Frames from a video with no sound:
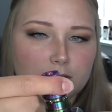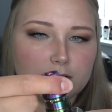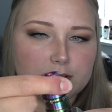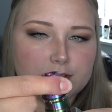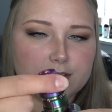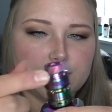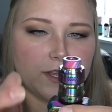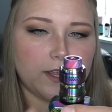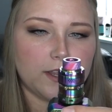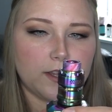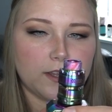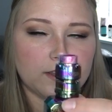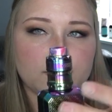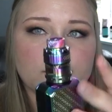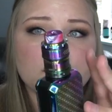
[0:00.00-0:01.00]

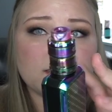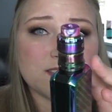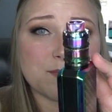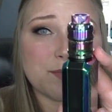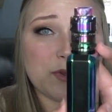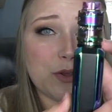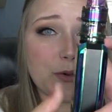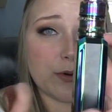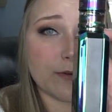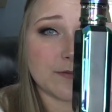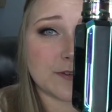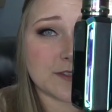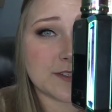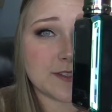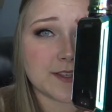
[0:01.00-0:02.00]
RTA. This is a
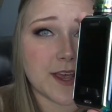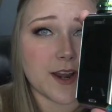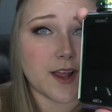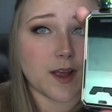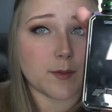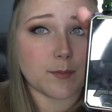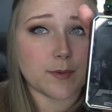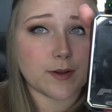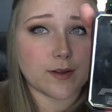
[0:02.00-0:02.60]
beautiful setup.